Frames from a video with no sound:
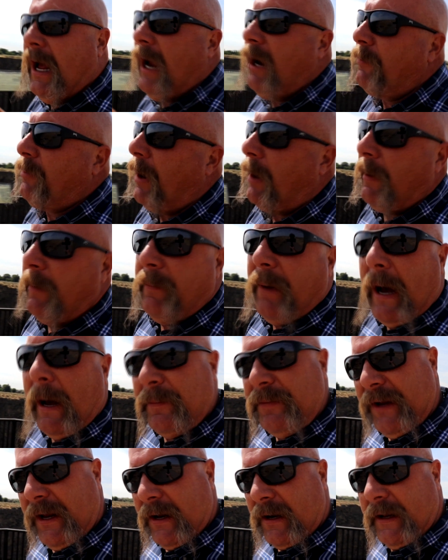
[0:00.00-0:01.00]
I could probably
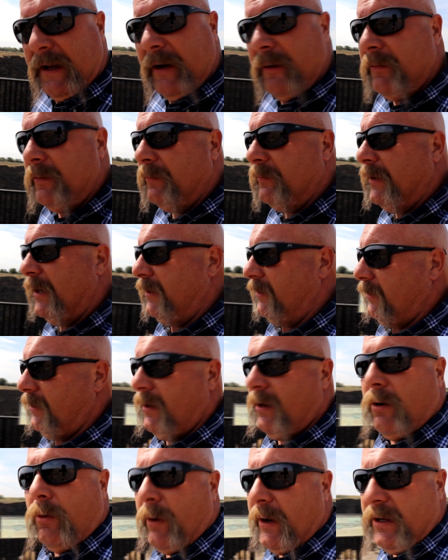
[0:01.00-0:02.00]
bobtail in, but
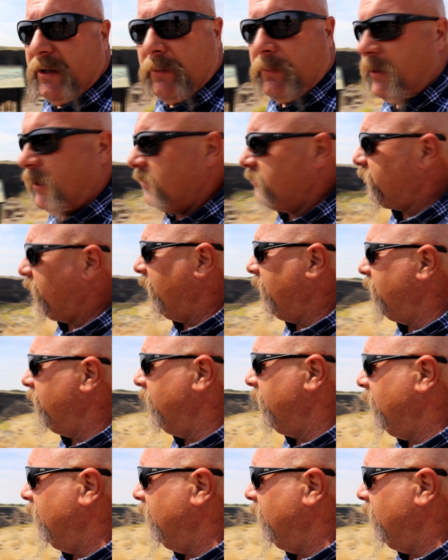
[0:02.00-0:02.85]
no way you can bring a trailer in